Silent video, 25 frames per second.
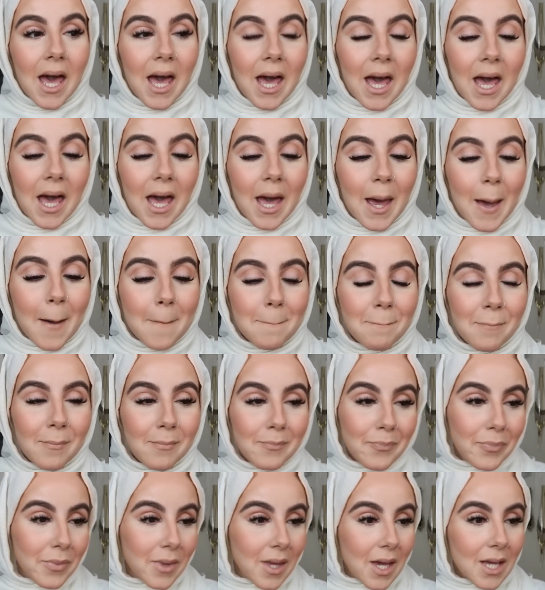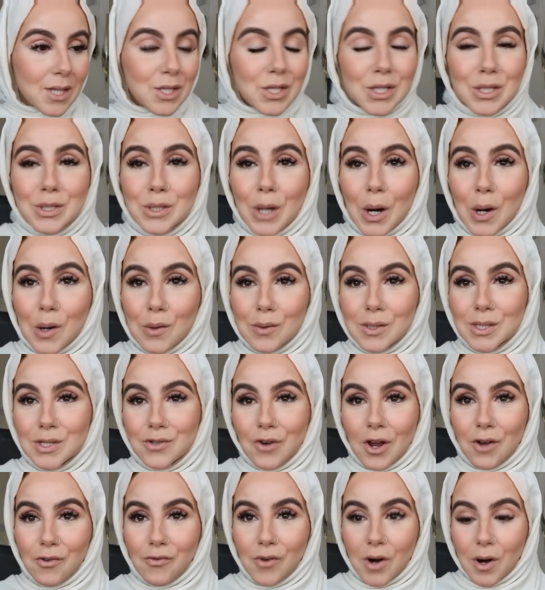It's so
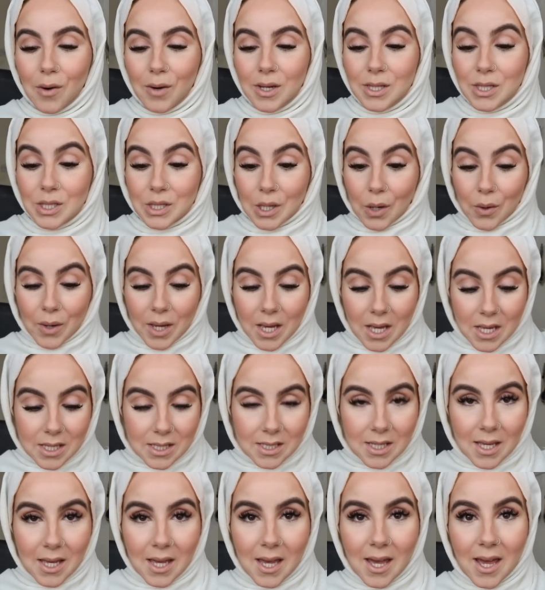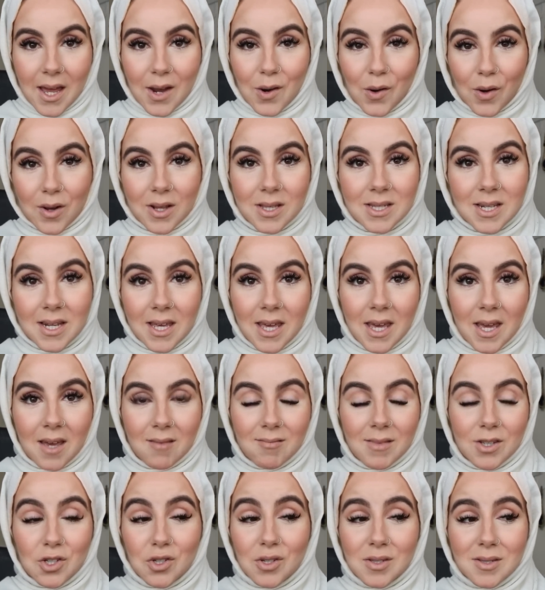straightforward, so easy, and
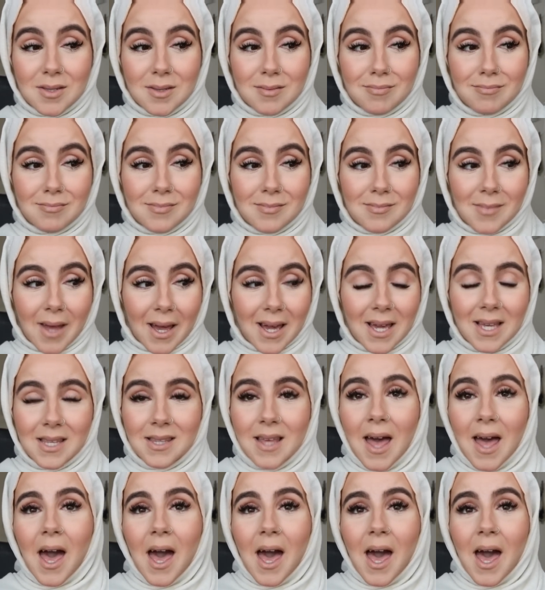honestly, it's just like